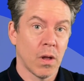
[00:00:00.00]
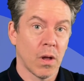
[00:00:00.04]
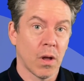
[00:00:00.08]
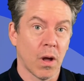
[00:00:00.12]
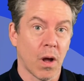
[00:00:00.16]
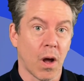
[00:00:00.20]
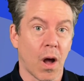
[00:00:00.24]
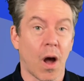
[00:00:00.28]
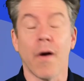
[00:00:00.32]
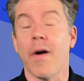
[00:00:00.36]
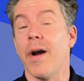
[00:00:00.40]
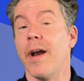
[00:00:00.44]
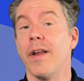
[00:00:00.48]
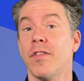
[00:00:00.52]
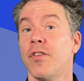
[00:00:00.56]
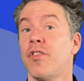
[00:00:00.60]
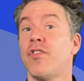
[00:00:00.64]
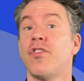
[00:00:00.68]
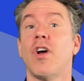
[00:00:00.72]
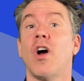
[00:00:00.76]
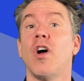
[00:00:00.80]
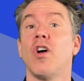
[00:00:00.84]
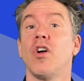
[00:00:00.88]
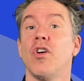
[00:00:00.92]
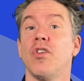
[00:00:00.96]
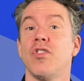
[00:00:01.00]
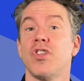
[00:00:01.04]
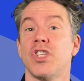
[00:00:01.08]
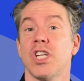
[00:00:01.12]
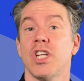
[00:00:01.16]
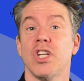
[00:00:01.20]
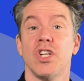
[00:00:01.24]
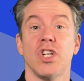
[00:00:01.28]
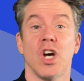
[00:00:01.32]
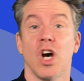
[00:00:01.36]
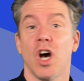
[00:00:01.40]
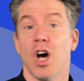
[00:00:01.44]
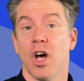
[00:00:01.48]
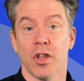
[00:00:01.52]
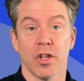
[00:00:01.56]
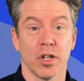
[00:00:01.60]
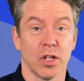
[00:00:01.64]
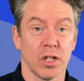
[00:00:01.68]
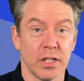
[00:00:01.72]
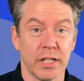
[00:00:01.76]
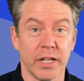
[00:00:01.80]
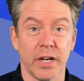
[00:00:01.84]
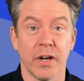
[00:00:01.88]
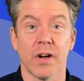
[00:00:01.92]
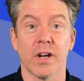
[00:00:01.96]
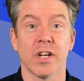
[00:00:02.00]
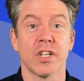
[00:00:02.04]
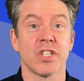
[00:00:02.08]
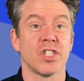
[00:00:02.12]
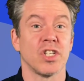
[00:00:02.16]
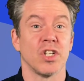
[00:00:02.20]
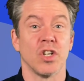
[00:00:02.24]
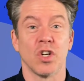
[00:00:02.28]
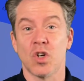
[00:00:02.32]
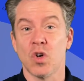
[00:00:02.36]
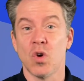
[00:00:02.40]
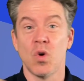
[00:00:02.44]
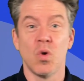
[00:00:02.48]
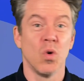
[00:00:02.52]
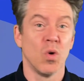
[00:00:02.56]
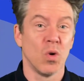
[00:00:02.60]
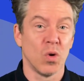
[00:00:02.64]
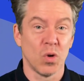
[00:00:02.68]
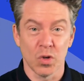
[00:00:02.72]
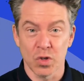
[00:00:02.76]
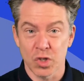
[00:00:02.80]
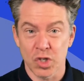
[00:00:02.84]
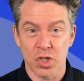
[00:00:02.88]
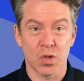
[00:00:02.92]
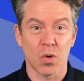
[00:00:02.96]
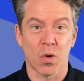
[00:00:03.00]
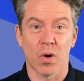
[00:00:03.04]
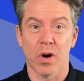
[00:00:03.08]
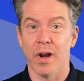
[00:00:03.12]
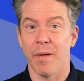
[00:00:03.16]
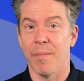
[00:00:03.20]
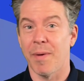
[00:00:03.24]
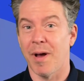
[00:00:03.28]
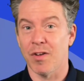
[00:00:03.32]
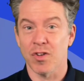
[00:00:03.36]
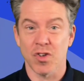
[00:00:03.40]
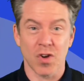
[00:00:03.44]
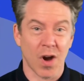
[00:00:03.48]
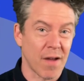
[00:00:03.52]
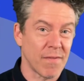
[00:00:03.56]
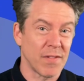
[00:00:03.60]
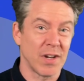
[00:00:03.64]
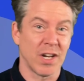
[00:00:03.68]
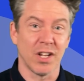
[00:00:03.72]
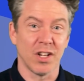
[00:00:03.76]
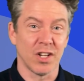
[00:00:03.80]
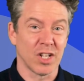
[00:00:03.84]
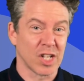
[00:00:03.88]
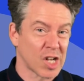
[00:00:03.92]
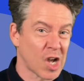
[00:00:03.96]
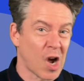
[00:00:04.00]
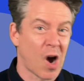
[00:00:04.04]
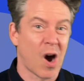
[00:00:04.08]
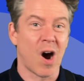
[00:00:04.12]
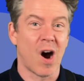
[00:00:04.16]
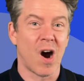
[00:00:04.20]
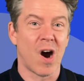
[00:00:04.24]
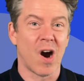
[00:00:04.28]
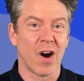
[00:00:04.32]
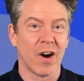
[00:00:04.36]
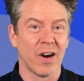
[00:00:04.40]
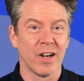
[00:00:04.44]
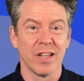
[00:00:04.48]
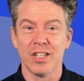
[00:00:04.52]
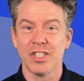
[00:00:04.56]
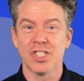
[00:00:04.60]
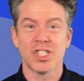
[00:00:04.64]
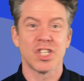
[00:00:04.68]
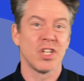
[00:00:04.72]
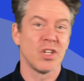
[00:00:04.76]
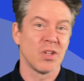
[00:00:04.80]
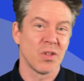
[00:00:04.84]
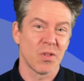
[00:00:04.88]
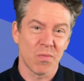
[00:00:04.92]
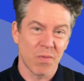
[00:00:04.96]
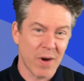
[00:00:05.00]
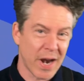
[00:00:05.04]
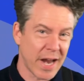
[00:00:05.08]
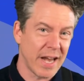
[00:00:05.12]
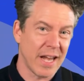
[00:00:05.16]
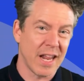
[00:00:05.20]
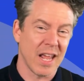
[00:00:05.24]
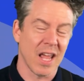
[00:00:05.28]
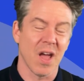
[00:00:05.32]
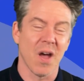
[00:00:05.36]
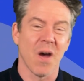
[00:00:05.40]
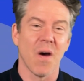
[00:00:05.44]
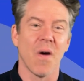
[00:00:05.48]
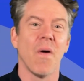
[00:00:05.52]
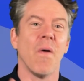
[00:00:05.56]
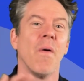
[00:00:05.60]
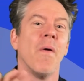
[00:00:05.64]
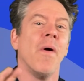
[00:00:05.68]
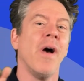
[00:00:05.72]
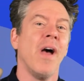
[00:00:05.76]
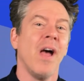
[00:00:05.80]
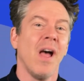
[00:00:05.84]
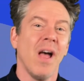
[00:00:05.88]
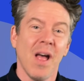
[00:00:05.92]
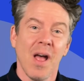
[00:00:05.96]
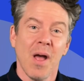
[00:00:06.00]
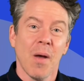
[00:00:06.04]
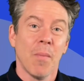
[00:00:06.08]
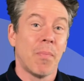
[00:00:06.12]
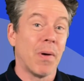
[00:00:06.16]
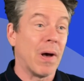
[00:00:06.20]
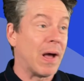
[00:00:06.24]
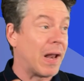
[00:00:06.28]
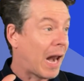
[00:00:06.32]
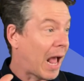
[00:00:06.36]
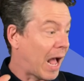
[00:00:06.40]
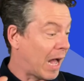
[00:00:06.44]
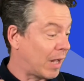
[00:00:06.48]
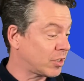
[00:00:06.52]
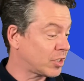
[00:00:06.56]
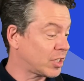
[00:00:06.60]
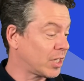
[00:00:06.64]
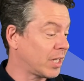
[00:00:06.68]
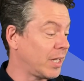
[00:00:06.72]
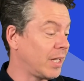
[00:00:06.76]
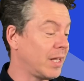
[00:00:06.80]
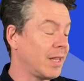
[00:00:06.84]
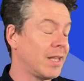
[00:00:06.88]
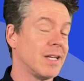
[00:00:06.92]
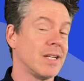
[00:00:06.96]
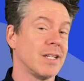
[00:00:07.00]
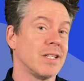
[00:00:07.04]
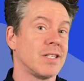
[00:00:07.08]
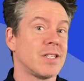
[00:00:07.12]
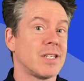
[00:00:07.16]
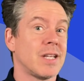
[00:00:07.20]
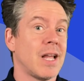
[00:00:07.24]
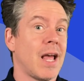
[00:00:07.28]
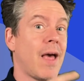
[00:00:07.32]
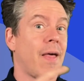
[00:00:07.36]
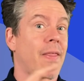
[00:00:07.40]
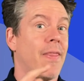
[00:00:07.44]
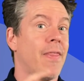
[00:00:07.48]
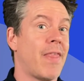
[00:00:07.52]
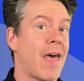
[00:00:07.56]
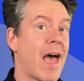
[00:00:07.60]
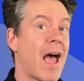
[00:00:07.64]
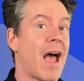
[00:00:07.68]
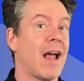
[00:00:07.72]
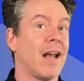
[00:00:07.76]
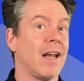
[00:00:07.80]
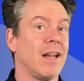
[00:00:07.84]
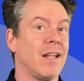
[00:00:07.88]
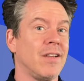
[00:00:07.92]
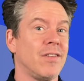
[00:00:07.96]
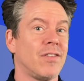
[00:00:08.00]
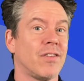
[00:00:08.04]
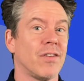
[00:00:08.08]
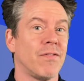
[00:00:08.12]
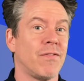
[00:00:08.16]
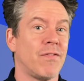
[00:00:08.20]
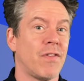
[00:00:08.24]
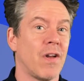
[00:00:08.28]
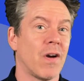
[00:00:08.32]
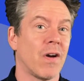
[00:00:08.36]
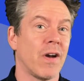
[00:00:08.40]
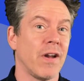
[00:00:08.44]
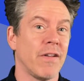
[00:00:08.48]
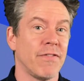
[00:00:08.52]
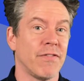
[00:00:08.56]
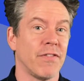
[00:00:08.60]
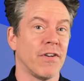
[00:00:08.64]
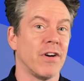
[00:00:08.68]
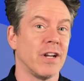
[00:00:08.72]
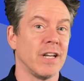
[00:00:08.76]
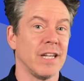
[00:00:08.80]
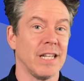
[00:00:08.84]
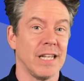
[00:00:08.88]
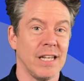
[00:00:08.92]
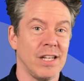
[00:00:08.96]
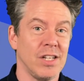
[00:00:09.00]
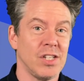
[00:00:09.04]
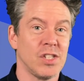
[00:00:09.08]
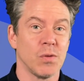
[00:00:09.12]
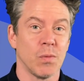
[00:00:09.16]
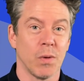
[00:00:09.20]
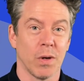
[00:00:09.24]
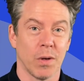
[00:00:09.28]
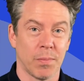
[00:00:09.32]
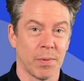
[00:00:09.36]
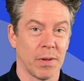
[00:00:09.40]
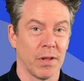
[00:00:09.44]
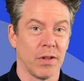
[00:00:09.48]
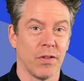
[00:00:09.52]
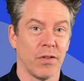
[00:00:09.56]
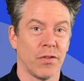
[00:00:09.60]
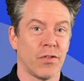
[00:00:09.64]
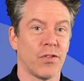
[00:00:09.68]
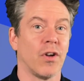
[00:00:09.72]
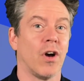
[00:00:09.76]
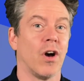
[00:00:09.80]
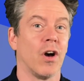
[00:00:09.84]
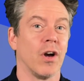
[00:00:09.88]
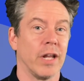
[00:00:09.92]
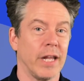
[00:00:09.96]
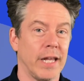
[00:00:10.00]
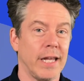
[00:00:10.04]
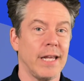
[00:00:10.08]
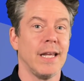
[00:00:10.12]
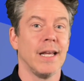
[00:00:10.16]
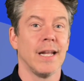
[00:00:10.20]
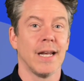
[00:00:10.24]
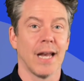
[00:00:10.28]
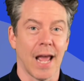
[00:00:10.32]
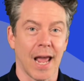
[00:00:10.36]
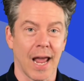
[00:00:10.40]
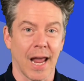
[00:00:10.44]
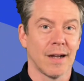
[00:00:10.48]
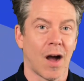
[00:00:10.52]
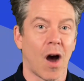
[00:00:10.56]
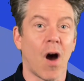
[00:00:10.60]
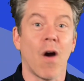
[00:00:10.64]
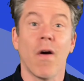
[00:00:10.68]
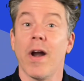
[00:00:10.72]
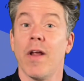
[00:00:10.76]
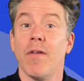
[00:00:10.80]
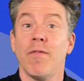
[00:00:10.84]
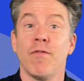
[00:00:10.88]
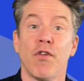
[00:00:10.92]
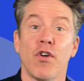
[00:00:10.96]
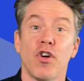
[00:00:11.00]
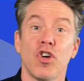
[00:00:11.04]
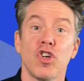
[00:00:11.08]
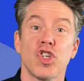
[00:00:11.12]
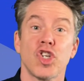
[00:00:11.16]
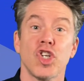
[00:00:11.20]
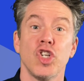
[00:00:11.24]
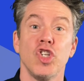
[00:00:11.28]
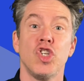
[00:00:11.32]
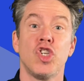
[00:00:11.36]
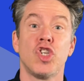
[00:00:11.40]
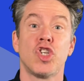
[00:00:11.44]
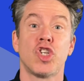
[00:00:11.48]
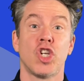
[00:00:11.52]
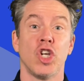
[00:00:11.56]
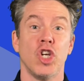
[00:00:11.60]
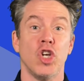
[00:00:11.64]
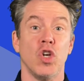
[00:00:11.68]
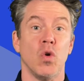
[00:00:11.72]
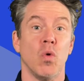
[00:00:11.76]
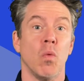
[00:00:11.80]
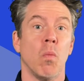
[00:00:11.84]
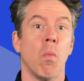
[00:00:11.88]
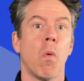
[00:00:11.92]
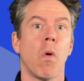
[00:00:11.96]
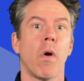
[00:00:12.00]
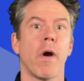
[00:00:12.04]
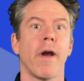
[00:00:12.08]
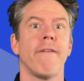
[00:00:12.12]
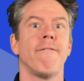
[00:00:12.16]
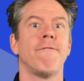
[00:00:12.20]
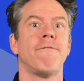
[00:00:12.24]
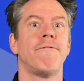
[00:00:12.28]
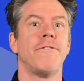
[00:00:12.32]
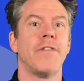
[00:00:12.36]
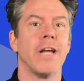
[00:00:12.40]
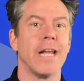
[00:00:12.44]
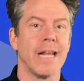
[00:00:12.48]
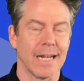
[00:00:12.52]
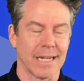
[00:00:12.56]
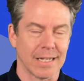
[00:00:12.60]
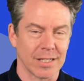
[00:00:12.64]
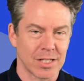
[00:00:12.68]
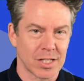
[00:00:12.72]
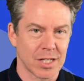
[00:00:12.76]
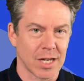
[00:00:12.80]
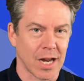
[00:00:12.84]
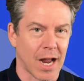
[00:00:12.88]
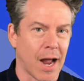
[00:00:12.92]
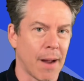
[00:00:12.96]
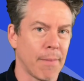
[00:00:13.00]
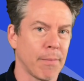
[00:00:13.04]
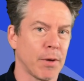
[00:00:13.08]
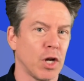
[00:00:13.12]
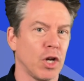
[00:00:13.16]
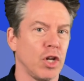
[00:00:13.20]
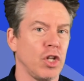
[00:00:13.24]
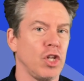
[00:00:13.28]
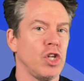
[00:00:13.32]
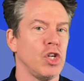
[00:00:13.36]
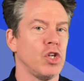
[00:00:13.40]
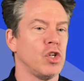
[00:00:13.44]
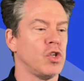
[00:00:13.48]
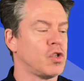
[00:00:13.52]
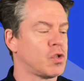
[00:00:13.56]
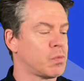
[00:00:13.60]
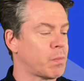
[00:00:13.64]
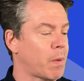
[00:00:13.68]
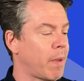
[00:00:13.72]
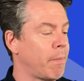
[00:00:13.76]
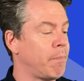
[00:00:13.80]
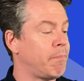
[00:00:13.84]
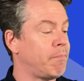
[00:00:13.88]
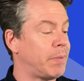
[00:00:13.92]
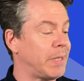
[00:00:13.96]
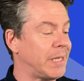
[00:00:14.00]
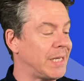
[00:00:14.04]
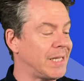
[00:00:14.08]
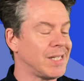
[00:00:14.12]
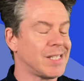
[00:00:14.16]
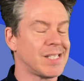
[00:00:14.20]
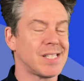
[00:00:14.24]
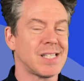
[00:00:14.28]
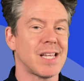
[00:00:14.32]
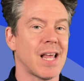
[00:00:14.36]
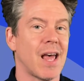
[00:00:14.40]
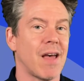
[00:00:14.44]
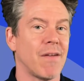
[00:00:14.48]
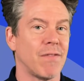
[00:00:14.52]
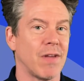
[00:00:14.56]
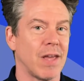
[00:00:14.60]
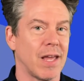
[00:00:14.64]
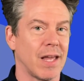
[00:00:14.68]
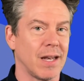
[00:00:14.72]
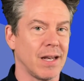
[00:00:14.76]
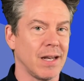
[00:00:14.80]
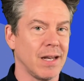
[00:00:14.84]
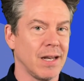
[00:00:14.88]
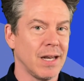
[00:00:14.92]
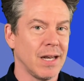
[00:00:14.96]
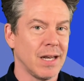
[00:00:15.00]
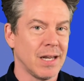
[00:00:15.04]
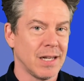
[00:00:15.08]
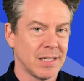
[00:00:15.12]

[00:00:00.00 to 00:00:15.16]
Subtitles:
All right, the song goes into other lyrics and a cool story about driving in a car and listening to the radio. But I'll tell you this, that is a very fun, easy way to play this song, E and A. All right, version 2, more advanced. I'm going to use my B7